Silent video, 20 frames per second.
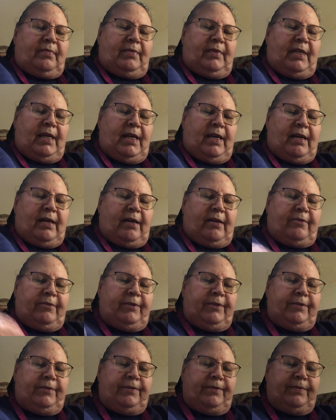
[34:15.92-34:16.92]
yeah,
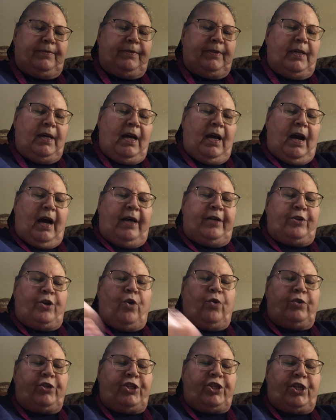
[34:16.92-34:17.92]
I
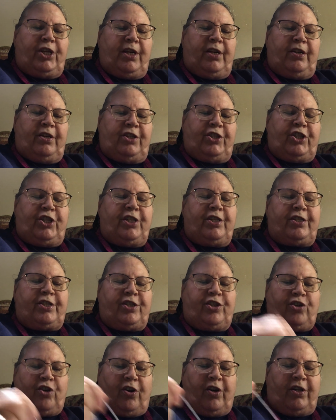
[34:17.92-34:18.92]
know she
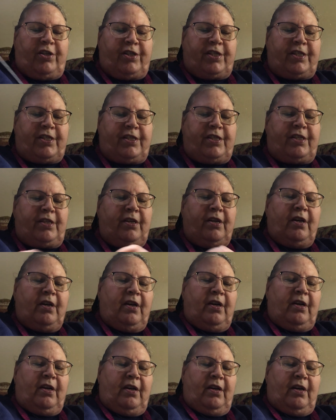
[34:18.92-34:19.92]
starts
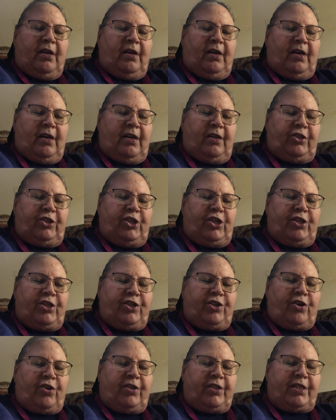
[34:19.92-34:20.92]

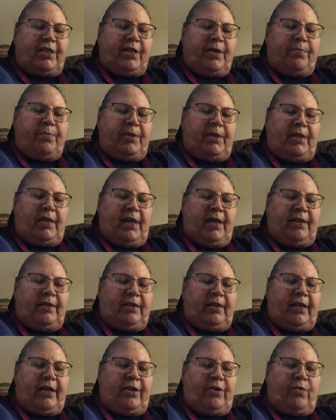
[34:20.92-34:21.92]
some, and
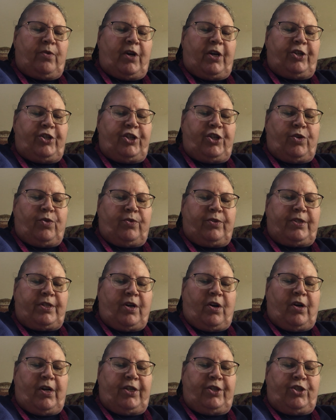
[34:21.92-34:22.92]
then later on she goes
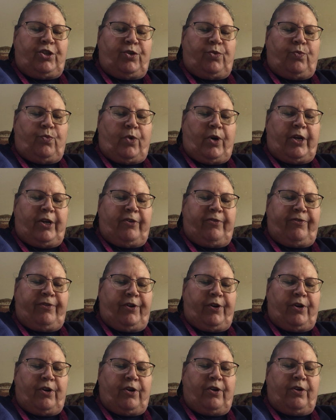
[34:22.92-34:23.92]
on to one of
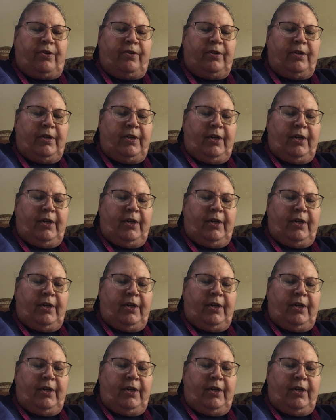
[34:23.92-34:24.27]
her